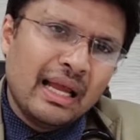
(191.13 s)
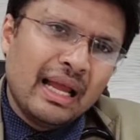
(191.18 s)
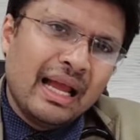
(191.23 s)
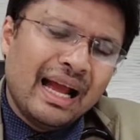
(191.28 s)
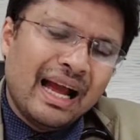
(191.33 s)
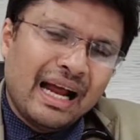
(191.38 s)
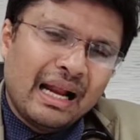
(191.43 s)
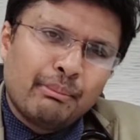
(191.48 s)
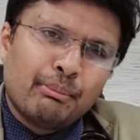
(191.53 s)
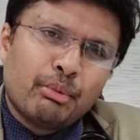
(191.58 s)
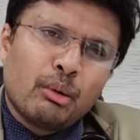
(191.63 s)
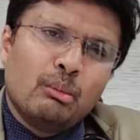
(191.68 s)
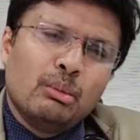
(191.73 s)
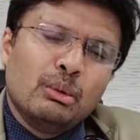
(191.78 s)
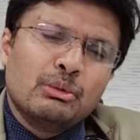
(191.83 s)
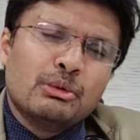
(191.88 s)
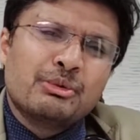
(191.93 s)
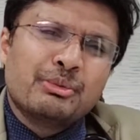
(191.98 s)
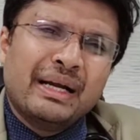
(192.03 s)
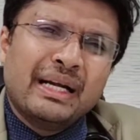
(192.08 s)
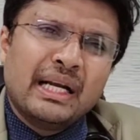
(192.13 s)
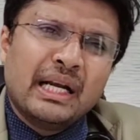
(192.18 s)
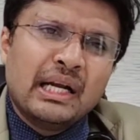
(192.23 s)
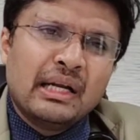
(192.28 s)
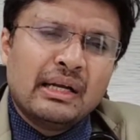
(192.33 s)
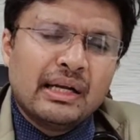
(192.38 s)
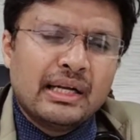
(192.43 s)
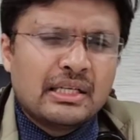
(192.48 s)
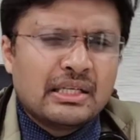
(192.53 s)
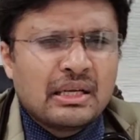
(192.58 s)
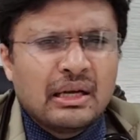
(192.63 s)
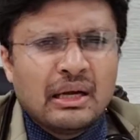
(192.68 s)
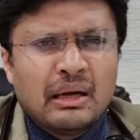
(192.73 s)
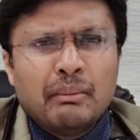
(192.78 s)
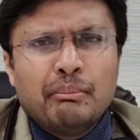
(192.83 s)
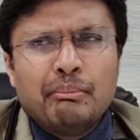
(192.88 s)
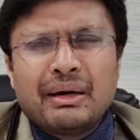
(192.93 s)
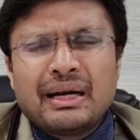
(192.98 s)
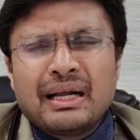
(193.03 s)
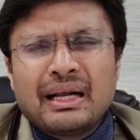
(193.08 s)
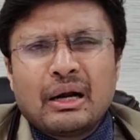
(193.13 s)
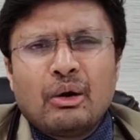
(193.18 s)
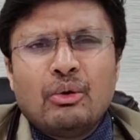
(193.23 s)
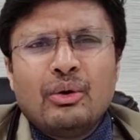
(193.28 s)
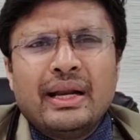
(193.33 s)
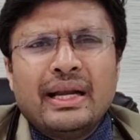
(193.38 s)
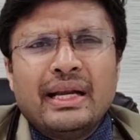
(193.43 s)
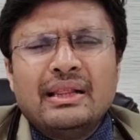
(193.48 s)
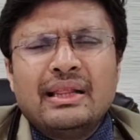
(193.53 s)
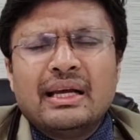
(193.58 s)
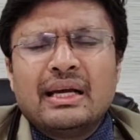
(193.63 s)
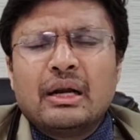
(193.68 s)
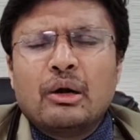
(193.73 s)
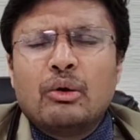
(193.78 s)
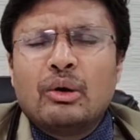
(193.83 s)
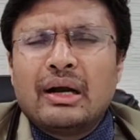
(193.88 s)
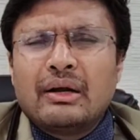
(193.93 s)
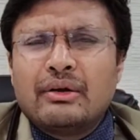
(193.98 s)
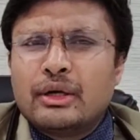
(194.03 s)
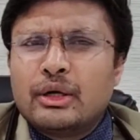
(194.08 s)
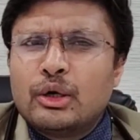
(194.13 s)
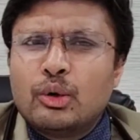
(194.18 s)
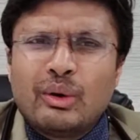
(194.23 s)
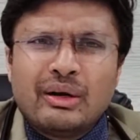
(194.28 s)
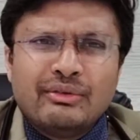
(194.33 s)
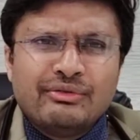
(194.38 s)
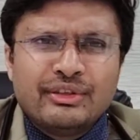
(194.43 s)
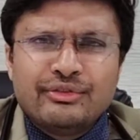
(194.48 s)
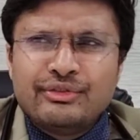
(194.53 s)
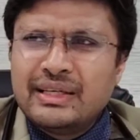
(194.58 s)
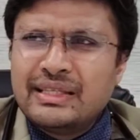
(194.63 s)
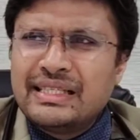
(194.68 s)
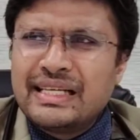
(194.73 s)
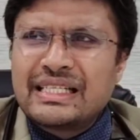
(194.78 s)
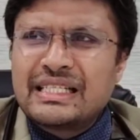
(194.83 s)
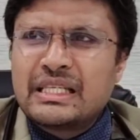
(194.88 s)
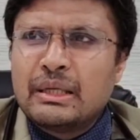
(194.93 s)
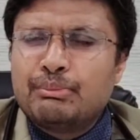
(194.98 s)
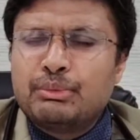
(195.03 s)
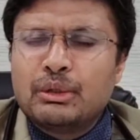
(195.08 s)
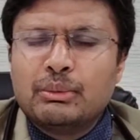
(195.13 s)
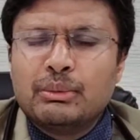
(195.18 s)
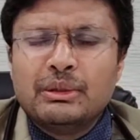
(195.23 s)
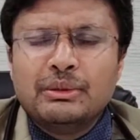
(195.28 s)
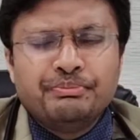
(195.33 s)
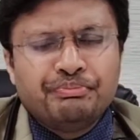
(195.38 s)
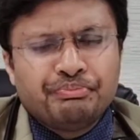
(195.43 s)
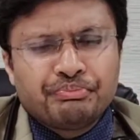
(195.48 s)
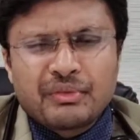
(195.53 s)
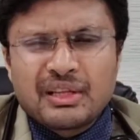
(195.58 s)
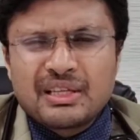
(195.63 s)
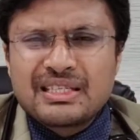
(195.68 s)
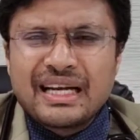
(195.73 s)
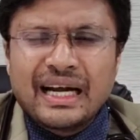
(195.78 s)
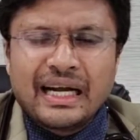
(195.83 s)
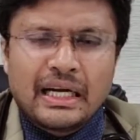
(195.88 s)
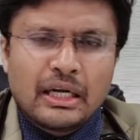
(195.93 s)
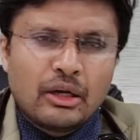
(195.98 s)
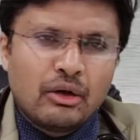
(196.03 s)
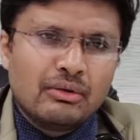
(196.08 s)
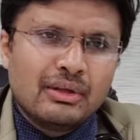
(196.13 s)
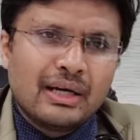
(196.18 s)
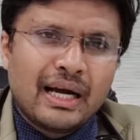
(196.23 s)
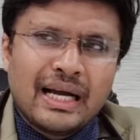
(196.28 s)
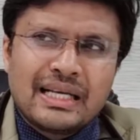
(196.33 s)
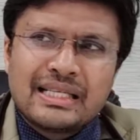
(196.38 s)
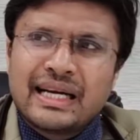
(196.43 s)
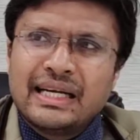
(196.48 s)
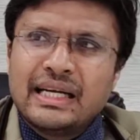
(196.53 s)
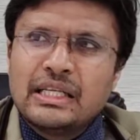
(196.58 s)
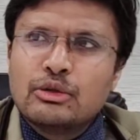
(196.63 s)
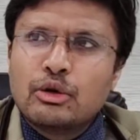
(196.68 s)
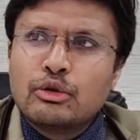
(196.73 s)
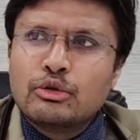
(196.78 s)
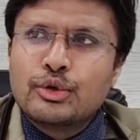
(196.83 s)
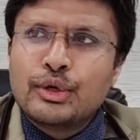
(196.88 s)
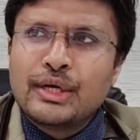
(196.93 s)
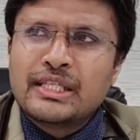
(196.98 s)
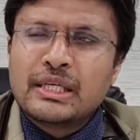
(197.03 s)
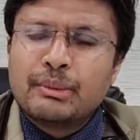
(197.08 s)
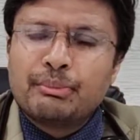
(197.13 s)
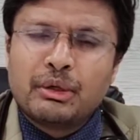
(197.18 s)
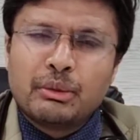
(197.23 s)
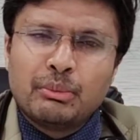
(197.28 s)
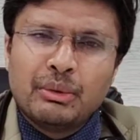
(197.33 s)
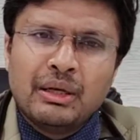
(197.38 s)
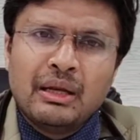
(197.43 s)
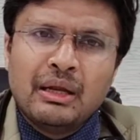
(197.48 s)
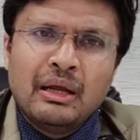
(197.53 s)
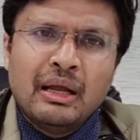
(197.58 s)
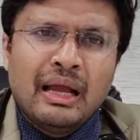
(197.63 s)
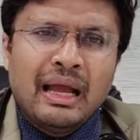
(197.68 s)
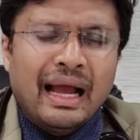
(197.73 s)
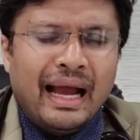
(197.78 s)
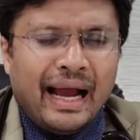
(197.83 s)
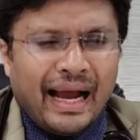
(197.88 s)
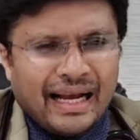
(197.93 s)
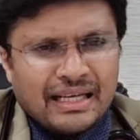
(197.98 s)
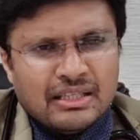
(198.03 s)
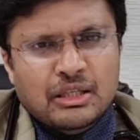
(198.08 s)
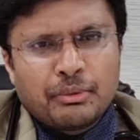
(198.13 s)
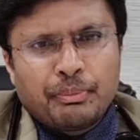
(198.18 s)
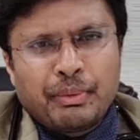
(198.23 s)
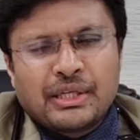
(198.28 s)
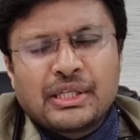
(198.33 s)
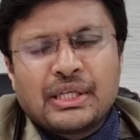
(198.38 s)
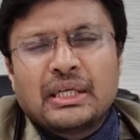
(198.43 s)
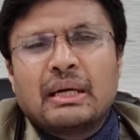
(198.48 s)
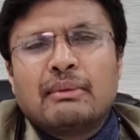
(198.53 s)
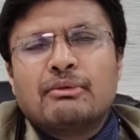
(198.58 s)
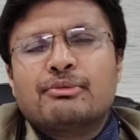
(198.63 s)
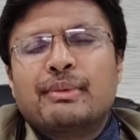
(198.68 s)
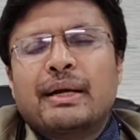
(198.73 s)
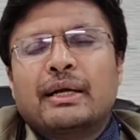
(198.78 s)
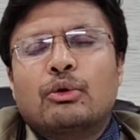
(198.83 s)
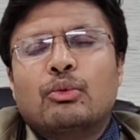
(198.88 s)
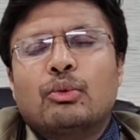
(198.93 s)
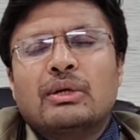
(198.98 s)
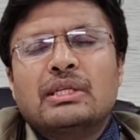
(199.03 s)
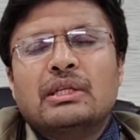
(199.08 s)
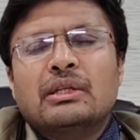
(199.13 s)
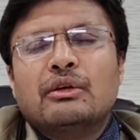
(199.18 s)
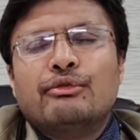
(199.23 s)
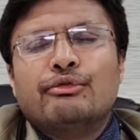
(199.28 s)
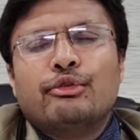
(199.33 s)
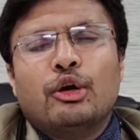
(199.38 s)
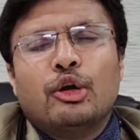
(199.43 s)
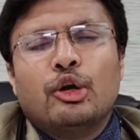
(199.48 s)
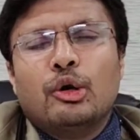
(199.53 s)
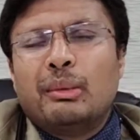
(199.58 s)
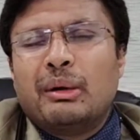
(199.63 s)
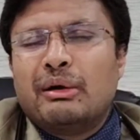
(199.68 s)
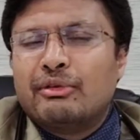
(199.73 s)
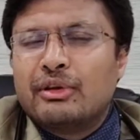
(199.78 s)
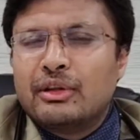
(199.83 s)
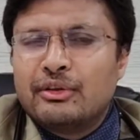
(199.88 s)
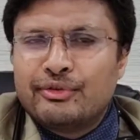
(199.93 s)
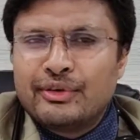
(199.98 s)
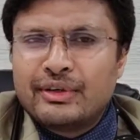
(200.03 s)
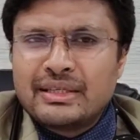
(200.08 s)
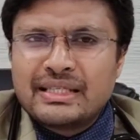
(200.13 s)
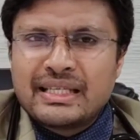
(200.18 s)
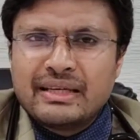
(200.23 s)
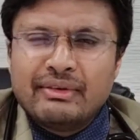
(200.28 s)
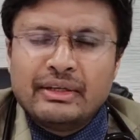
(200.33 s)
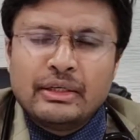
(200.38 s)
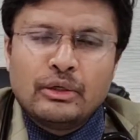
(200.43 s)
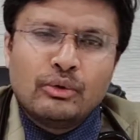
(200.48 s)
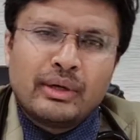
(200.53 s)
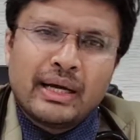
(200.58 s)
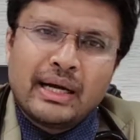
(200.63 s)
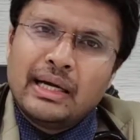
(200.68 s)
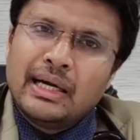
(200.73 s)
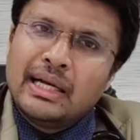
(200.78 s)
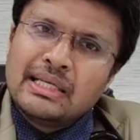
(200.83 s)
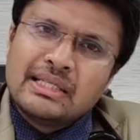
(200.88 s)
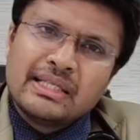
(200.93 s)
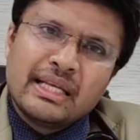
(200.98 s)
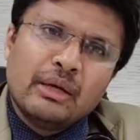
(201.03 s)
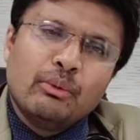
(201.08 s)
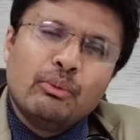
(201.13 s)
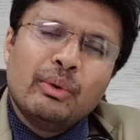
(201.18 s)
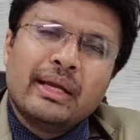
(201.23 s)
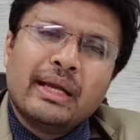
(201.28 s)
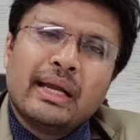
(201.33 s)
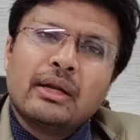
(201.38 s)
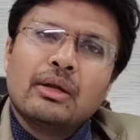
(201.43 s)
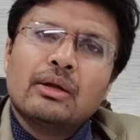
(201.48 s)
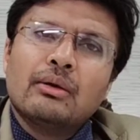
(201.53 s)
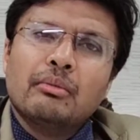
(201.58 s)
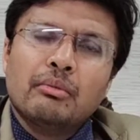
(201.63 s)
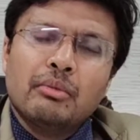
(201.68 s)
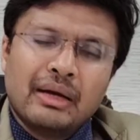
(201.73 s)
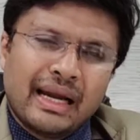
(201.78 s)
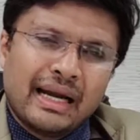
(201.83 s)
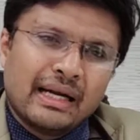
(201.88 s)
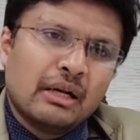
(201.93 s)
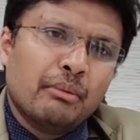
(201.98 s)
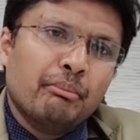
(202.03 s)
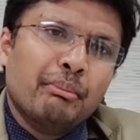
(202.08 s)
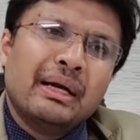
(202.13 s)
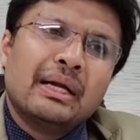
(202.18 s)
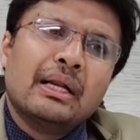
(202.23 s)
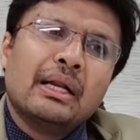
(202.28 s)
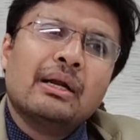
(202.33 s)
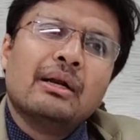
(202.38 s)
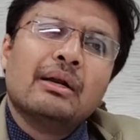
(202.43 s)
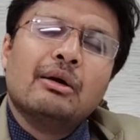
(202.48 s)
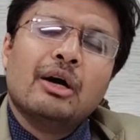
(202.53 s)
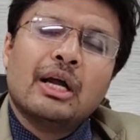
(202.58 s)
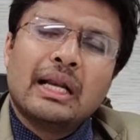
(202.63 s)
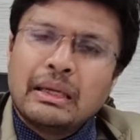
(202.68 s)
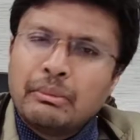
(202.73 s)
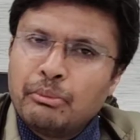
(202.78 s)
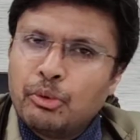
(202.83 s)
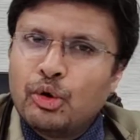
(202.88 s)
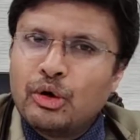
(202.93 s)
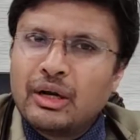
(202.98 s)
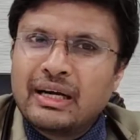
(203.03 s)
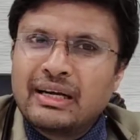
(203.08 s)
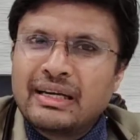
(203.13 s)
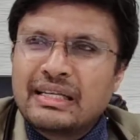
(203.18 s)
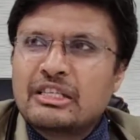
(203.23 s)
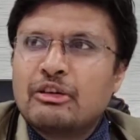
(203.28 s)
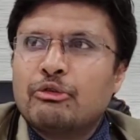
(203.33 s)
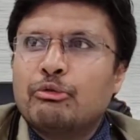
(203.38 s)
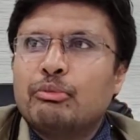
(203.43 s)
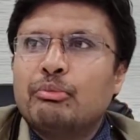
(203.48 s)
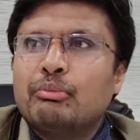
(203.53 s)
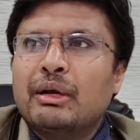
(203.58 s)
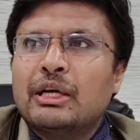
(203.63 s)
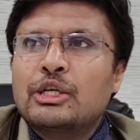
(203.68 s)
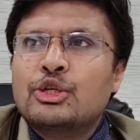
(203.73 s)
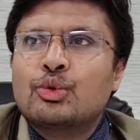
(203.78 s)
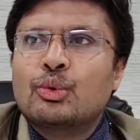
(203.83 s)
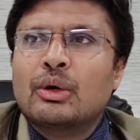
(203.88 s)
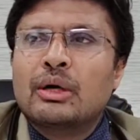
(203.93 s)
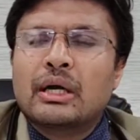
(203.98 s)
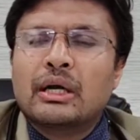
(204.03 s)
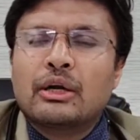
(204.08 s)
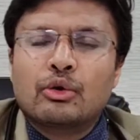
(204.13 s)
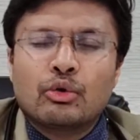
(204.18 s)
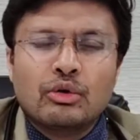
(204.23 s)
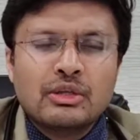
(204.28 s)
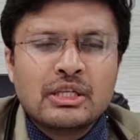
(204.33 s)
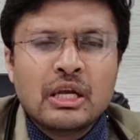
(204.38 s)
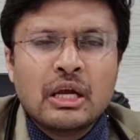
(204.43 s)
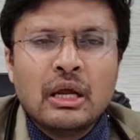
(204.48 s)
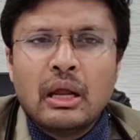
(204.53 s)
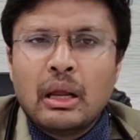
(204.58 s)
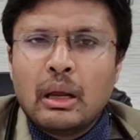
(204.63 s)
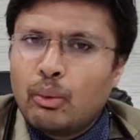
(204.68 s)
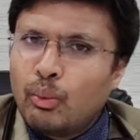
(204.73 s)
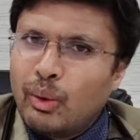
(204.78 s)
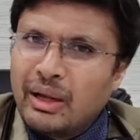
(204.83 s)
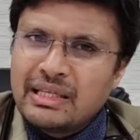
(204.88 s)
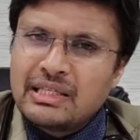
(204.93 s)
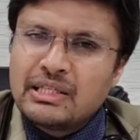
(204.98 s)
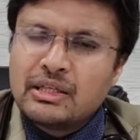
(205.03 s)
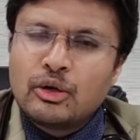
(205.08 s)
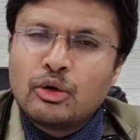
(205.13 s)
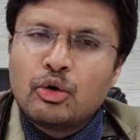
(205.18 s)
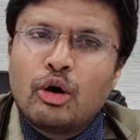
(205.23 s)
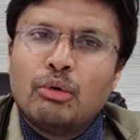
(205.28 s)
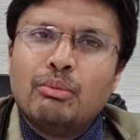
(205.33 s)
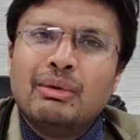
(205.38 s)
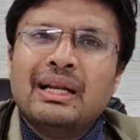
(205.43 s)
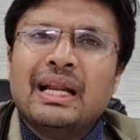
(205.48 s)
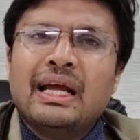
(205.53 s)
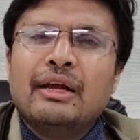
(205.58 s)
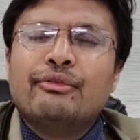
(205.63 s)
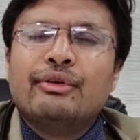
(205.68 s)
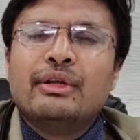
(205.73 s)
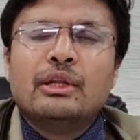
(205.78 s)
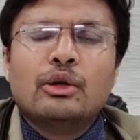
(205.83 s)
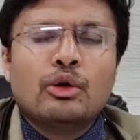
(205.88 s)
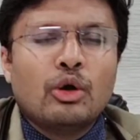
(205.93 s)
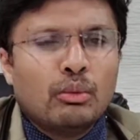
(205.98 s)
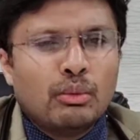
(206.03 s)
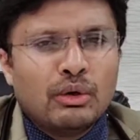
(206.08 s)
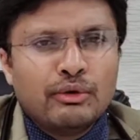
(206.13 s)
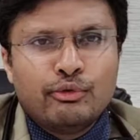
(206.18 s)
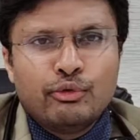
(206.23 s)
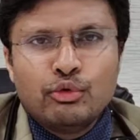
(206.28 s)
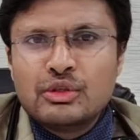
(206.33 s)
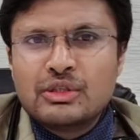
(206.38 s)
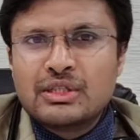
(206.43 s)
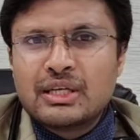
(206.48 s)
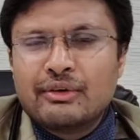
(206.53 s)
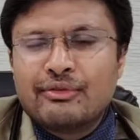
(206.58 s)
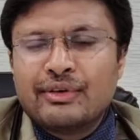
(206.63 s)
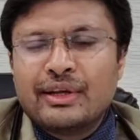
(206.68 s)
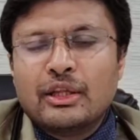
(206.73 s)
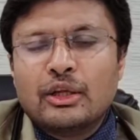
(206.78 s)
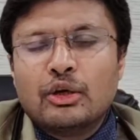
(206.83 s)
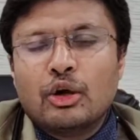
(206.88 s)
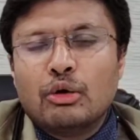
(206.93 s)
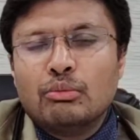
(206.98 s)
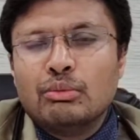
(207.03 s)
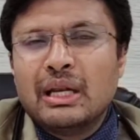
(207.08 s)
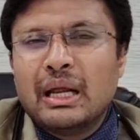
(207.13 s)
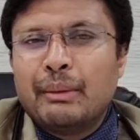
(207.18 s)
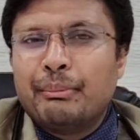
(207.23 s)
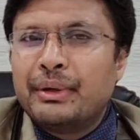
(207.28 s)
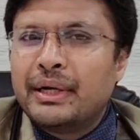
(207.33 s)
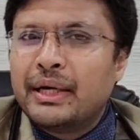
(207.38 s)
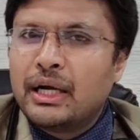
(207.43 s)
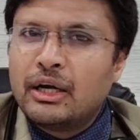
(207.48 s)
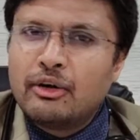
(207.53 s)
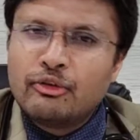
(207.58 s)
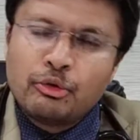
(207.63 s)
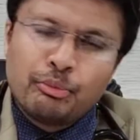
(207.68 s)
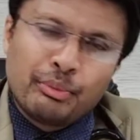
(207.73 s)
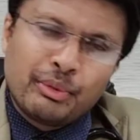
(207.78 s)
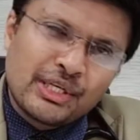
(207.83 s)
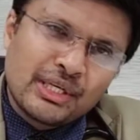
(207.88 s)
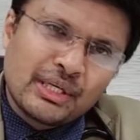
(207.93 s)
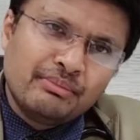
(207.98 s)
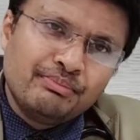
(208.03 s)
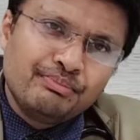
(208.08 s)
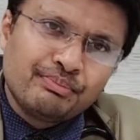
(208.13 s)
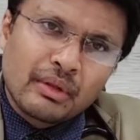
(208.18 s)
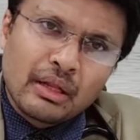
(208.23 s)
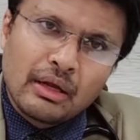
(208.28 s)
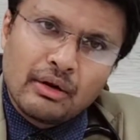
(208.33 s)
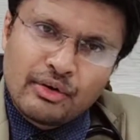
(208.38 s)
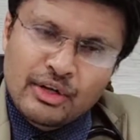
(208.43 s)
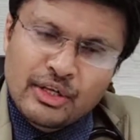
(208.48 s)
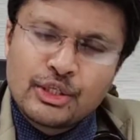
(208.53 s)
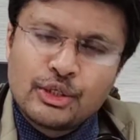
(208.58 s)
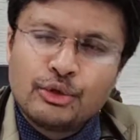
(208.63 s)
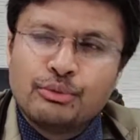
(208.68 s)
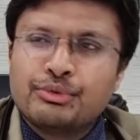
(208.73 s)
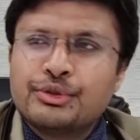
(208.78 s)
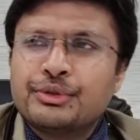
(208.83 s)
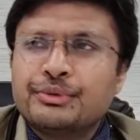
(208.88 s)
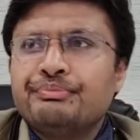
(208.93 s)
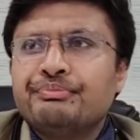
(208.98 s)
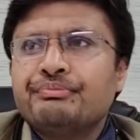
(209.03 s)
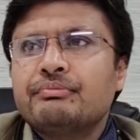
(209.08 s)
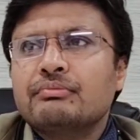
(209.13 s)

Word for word: and problems might increase but around anything around 100 to 150 is acceptable slightly on the high side is also acceptable as the patient comes back to us in the follow-up after the first 7 to 10 days then we can get a better or a more aggressive blood sugar controls once the normal life and the normal food stuff and the normal appetite of the patient resumes